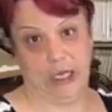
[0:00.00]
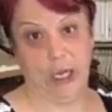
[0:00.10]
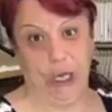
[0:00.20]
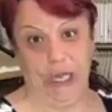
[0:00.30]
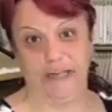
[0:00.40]

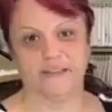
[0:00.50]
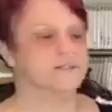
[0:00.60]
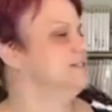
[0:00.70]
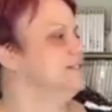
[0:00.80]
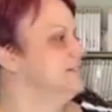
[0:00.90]

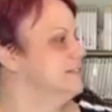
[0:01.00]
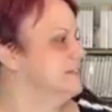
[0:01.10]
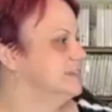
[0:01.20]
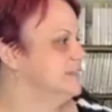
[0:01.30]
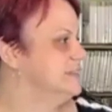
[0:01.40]

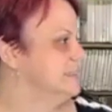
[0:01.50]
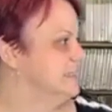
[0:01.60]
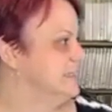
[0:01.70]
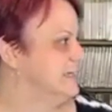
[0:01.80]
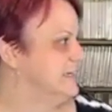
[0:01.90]

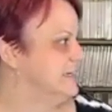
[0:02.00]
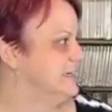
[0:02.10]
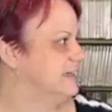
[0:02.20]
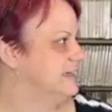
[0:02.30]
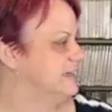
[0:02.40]

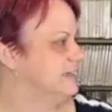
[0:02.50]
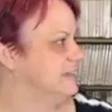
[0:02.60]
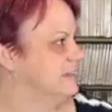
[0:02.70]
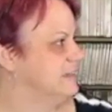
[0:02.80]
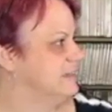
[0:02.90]

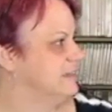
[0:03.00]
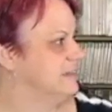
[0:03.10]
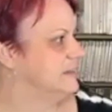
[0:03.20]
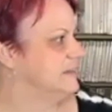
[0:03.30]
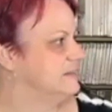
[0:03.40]

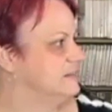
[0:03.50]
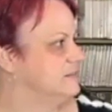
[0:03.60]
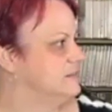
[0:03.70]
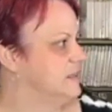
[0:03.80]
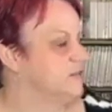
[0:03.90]

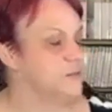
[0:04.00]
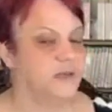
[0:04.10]
(silent)